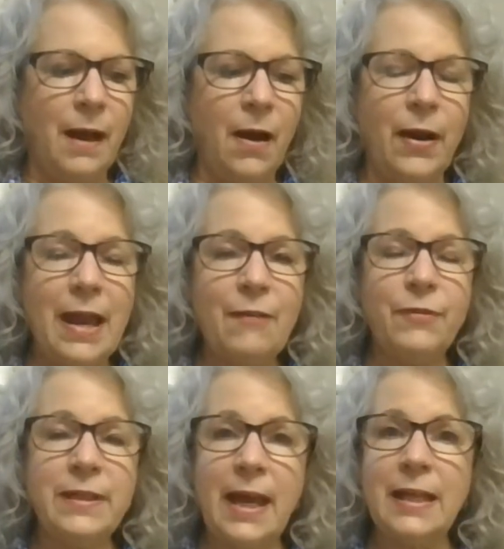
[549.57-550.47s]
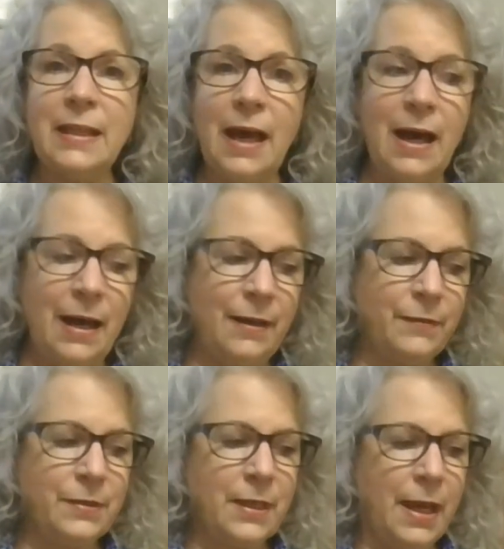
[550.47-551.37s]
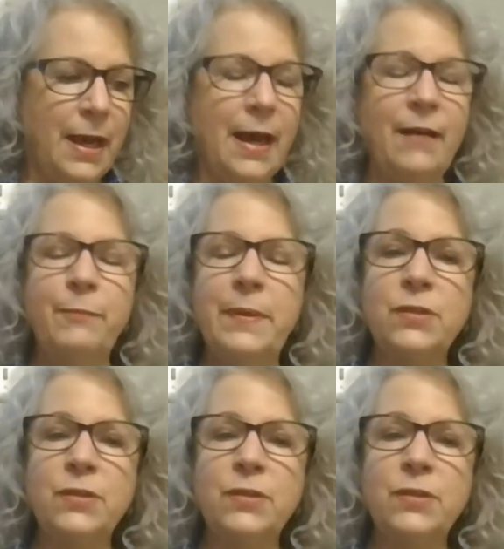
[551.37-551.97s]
Our everyday lives have